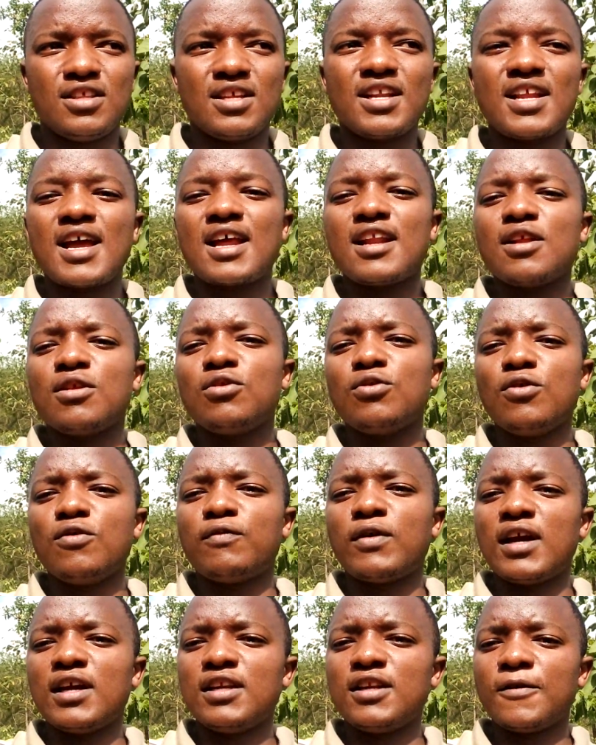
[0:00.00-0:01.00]
Rarely do you
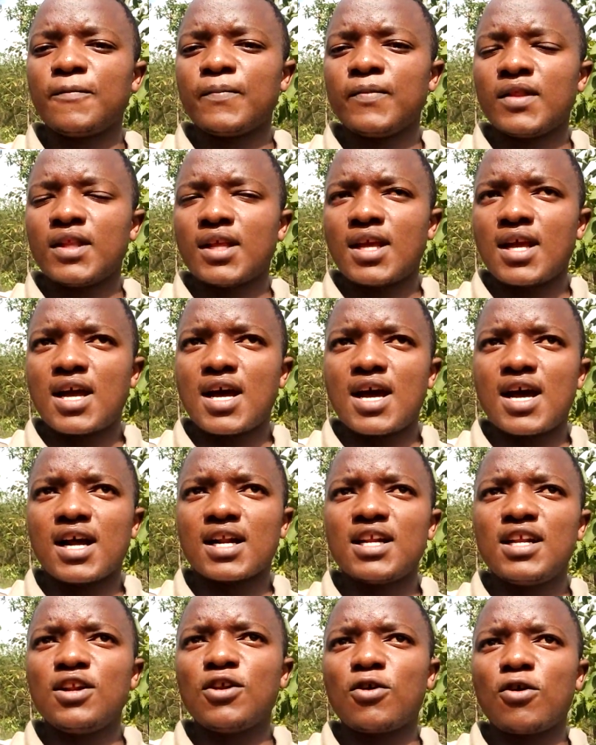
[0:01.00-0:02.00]
find
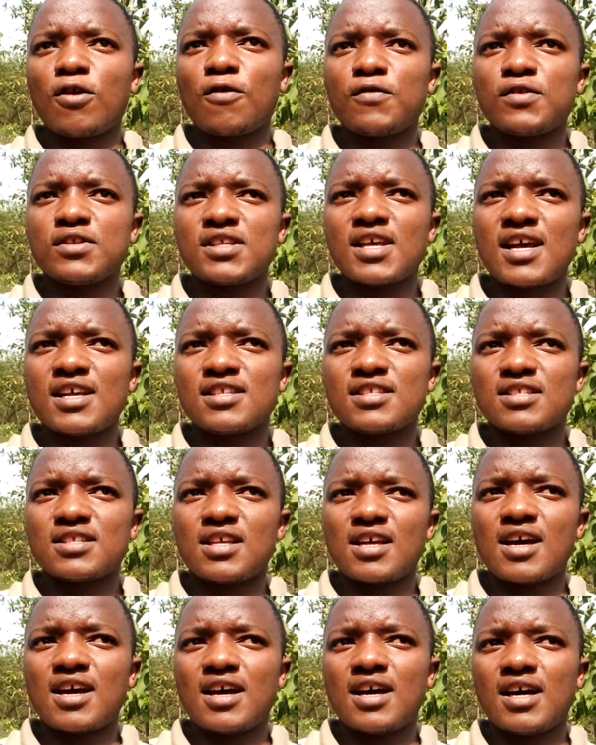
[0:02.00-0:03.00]
clinical officers
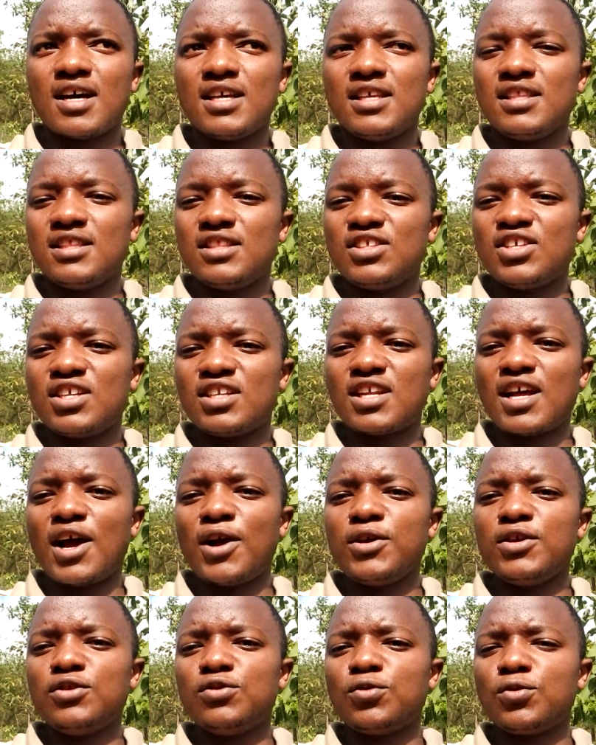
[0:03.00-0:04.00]
in theater,
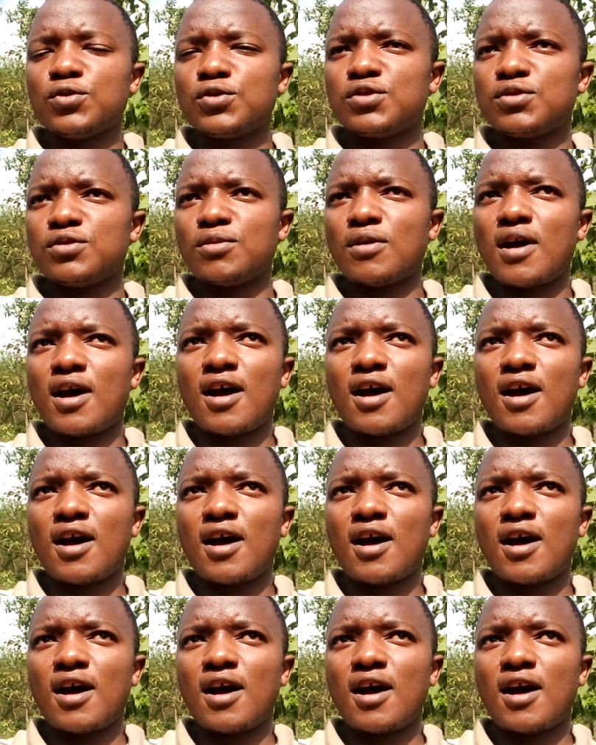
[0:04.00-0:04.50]
in those,